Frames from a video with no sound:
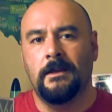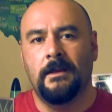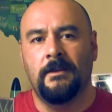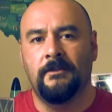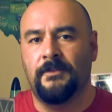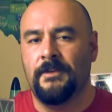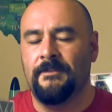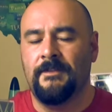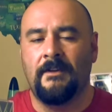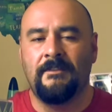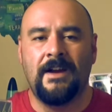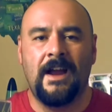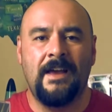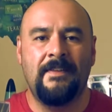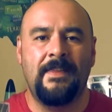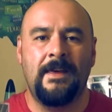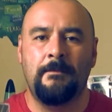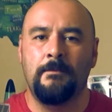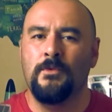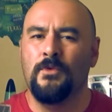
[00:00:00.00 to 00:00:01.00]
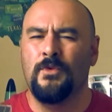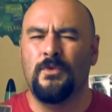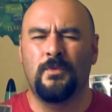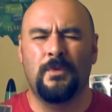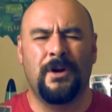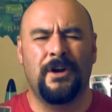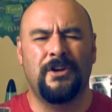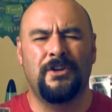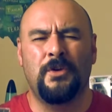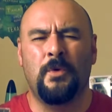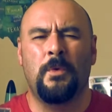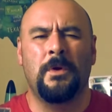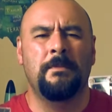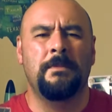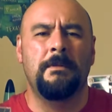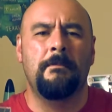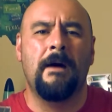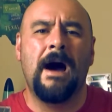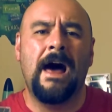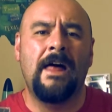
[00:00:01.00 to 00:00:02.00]
if you've ever had that mood where you don't want
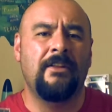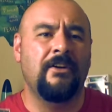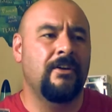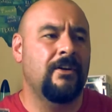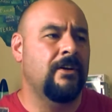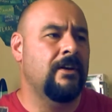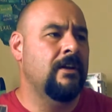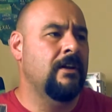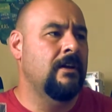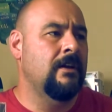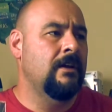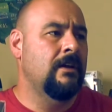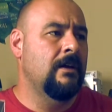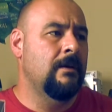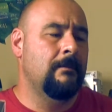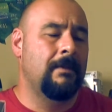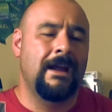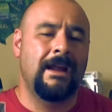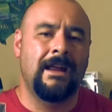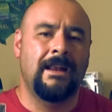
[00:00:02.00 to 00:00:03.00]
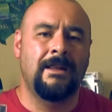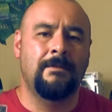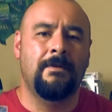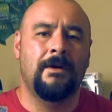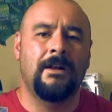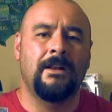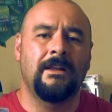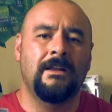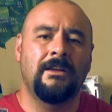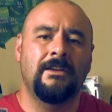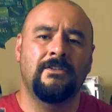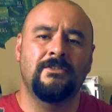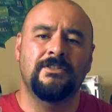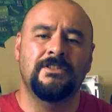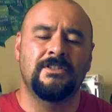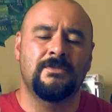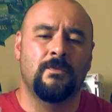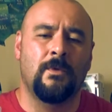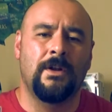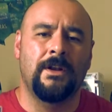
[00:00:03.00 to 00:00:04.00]
to be bothered by anybody, you
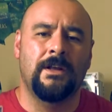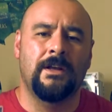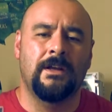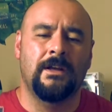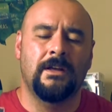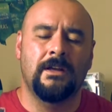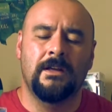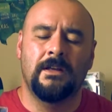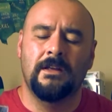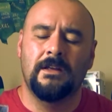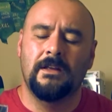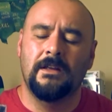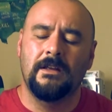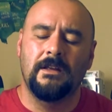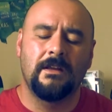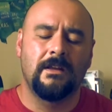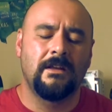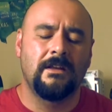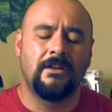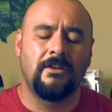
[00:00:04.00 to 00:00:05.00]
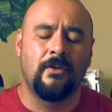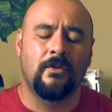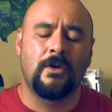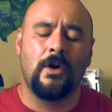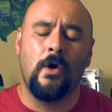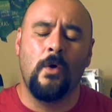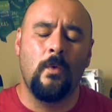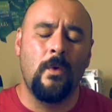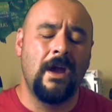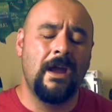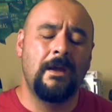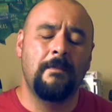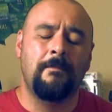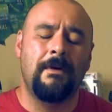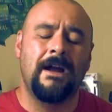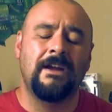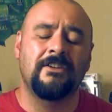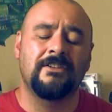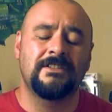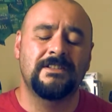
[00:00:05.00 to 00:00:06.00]
just want to you know, go away
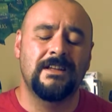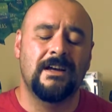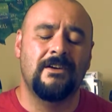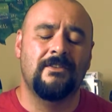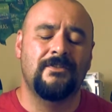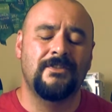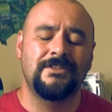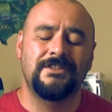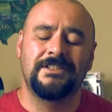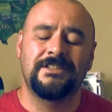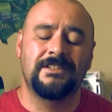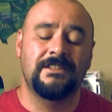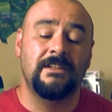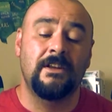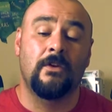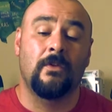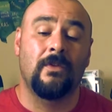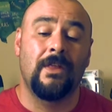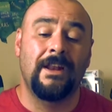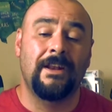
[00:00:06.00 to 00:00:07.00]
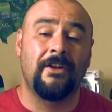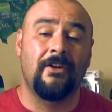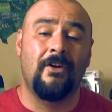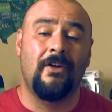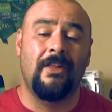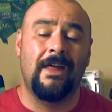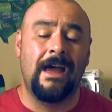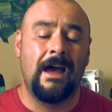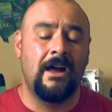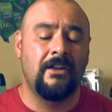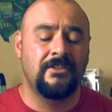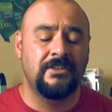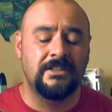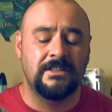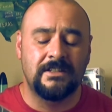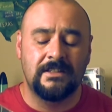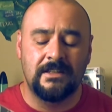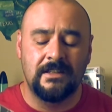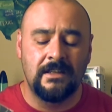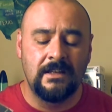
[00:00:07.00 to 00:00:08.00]
by yourself and just, you know, let it all out.
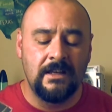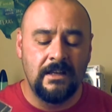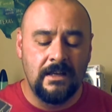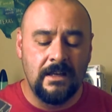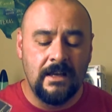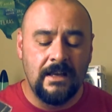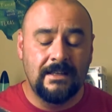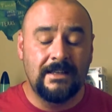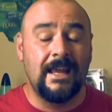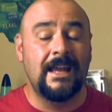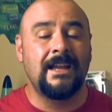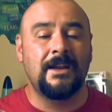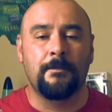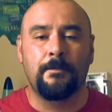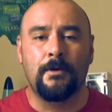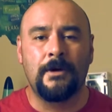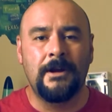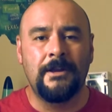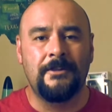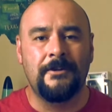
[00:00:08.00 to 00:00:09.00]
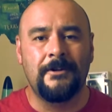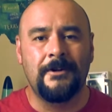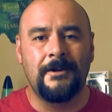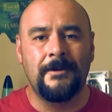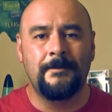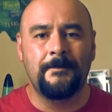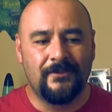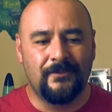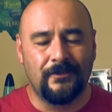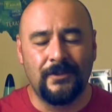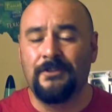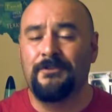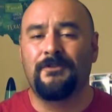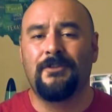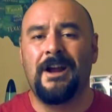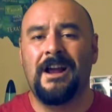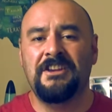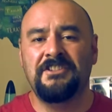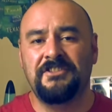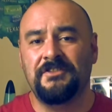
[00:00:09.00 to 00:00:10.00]
Just take a breather,
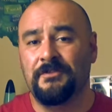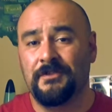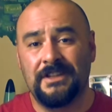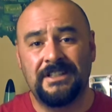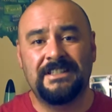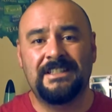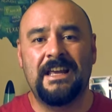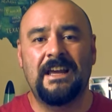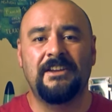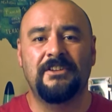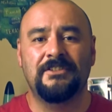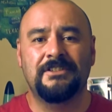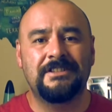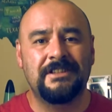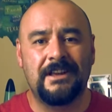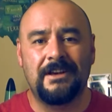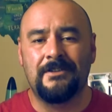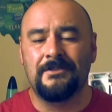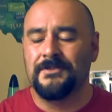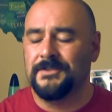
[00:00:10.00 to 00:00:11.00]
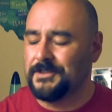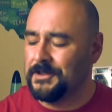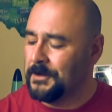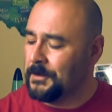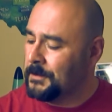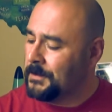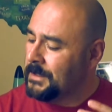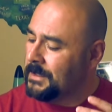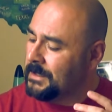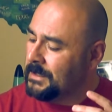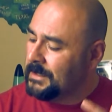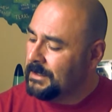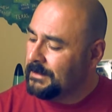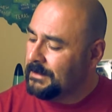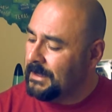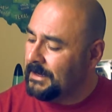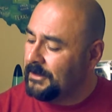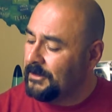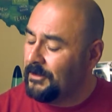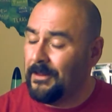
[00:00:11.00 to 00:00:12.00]
refresh, and reset yourself. So
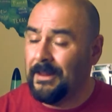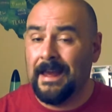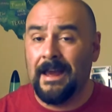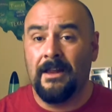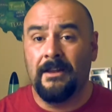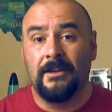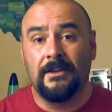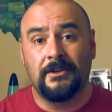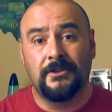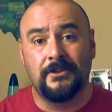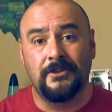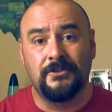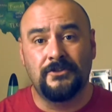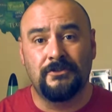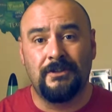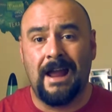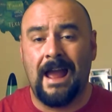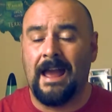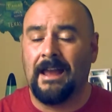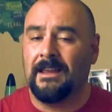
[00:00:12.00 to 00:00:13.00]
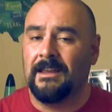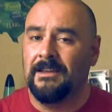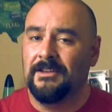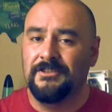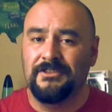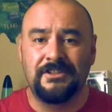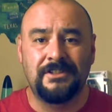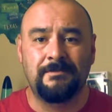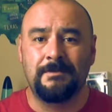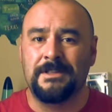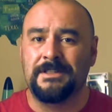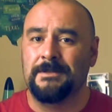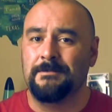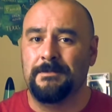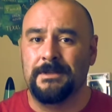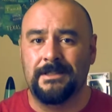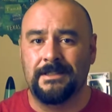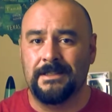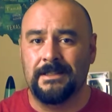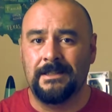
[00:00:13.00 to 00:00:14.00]
let it all out. Good track. Just missing
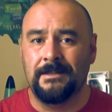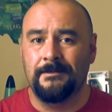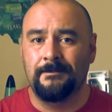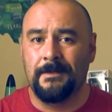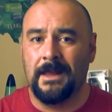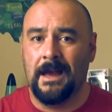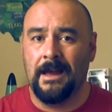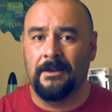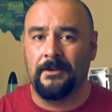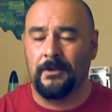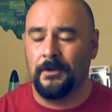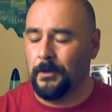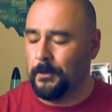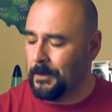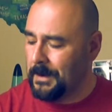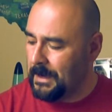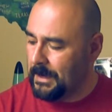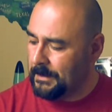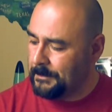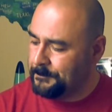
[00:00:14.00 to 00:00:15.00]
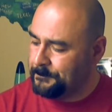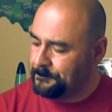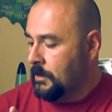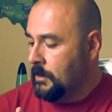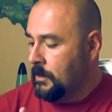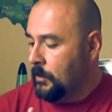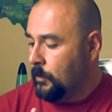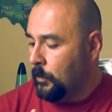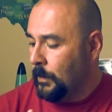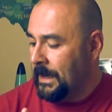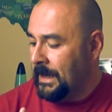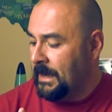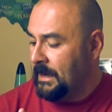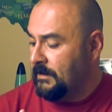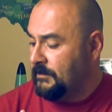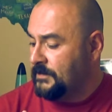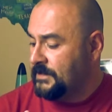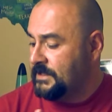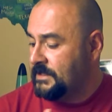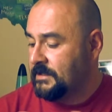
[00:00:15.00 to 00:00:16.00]
Bizzy. I don't know why.
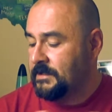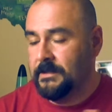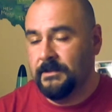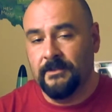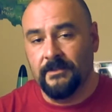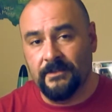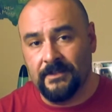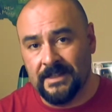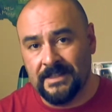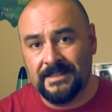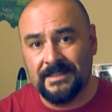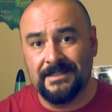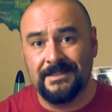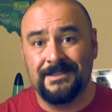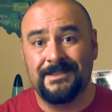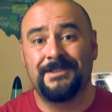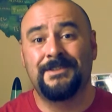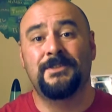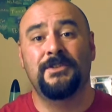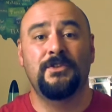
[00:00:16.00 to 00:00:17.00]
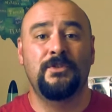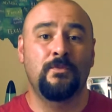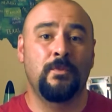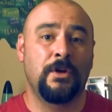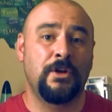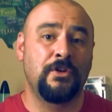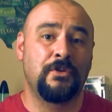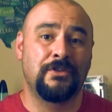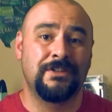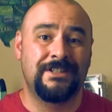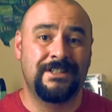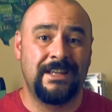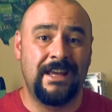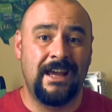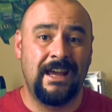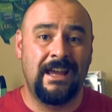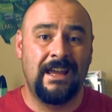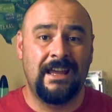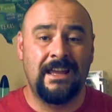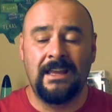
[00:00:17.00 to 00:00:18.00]
Waves. This is what you could
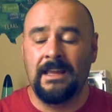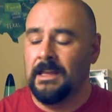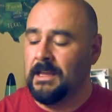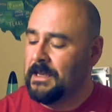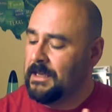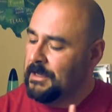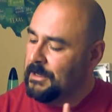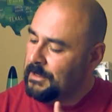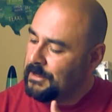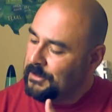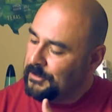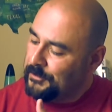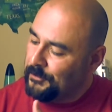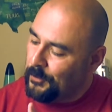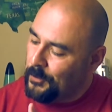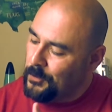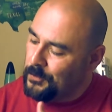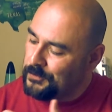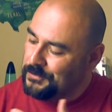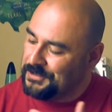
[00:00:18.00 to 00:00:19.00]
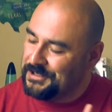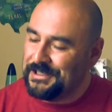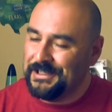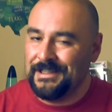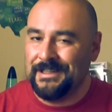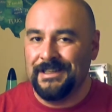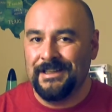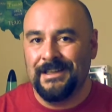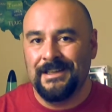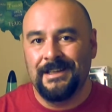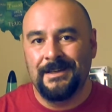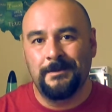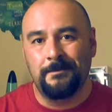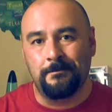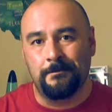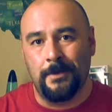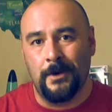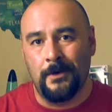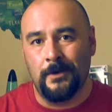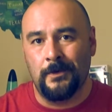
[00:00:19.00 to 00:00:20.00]
say your OG
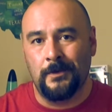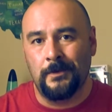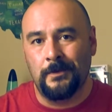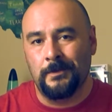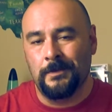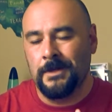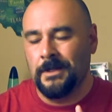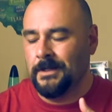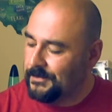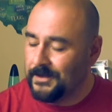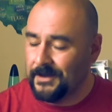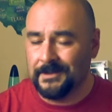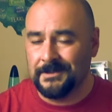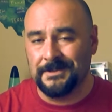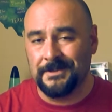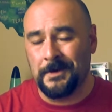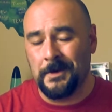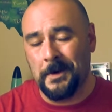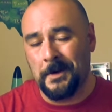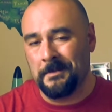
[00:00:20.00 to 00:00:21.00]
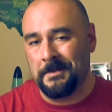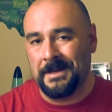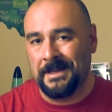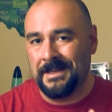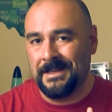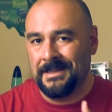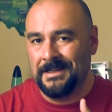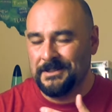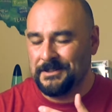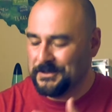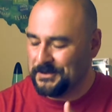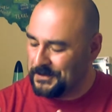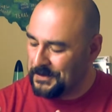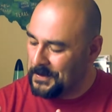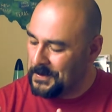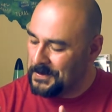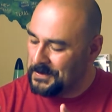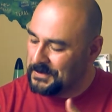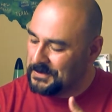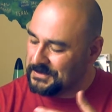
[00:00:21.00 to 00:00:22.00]
Bone Thugs and Harmony
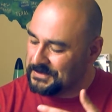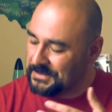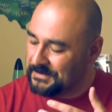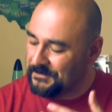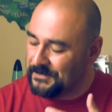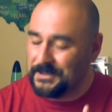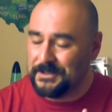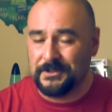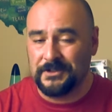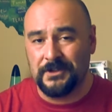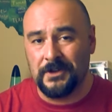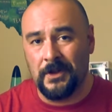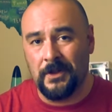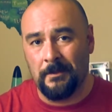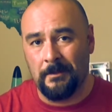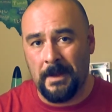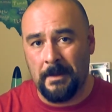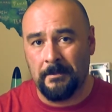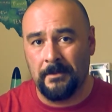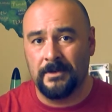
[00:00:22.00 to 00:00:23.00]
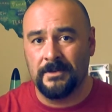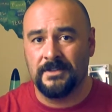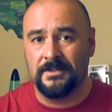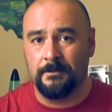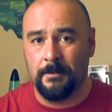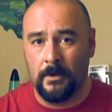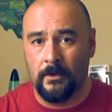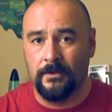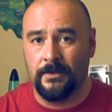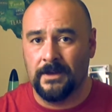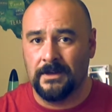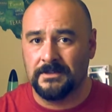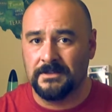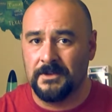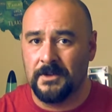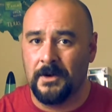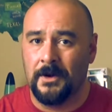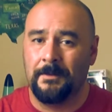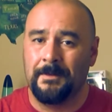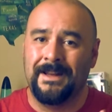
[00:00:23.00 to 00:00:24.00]
song because it features all the members of Bone Thugs
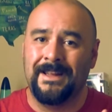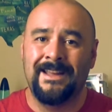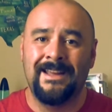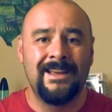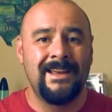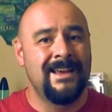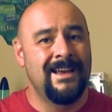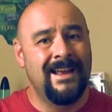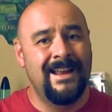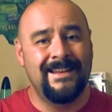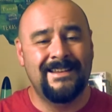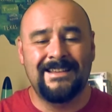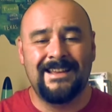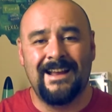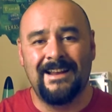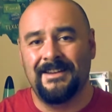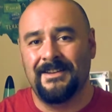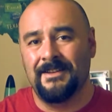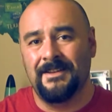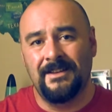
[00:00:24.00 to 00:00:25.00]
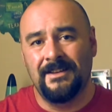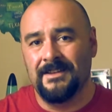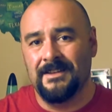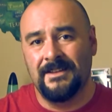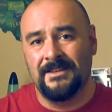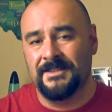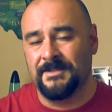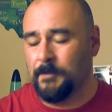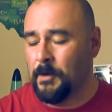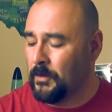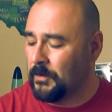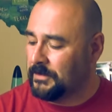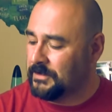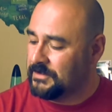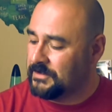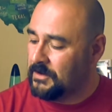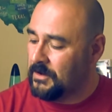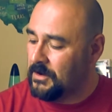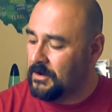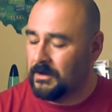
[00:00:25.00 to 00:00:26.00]
and Harmony, and it's kind of a smoking
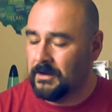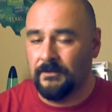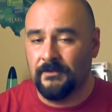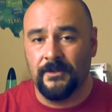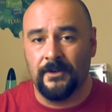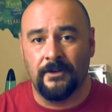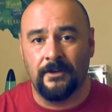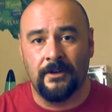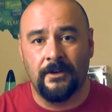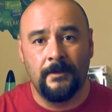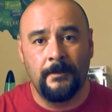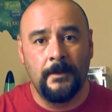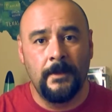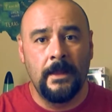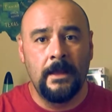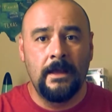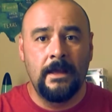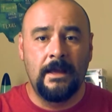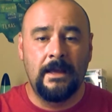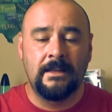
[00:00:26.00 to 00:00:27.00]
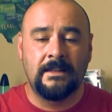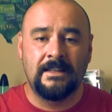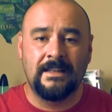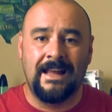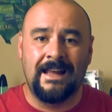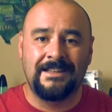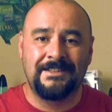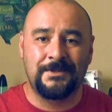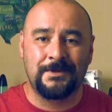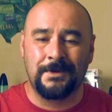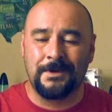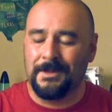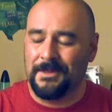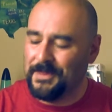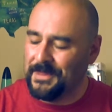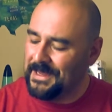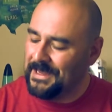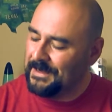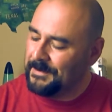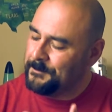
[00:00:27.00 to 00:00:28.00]
song if you're into that sort of
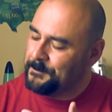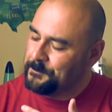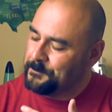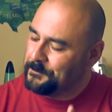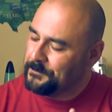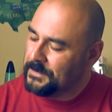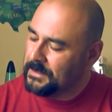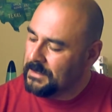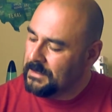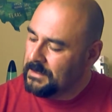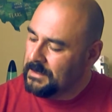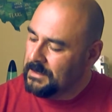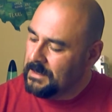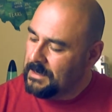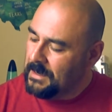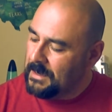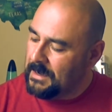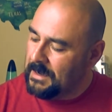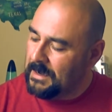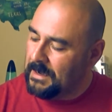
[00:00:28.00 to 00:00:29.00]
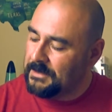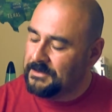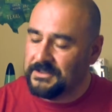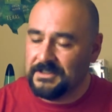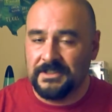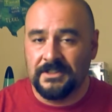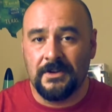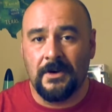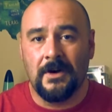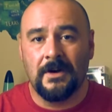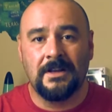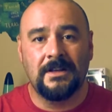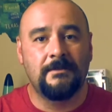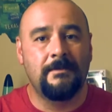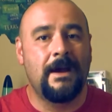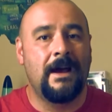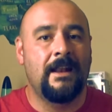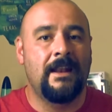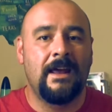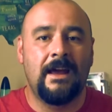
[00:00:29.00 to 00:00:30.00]
thing. Uh, just talking
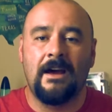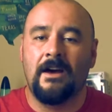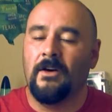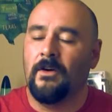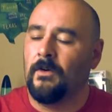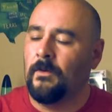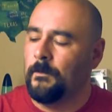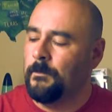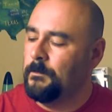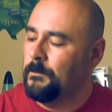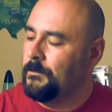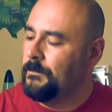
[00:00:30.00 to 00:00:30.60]
about how